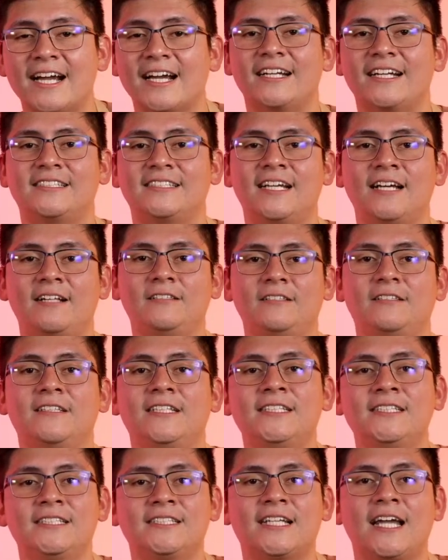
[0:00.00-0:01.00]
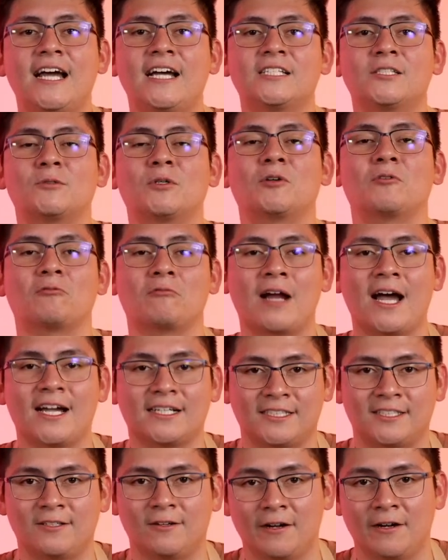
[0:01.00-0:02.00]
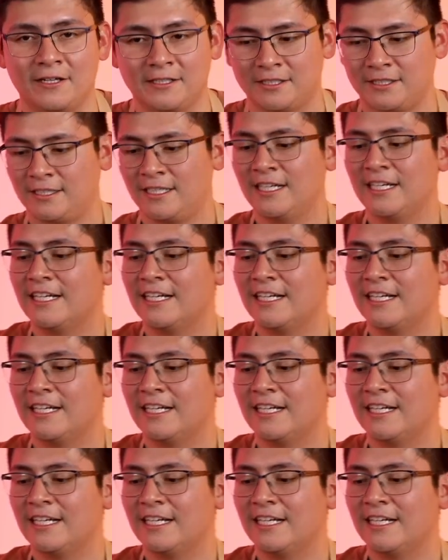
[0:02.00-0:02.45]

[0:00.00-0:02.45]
gotta tell you, these guys were rock stars.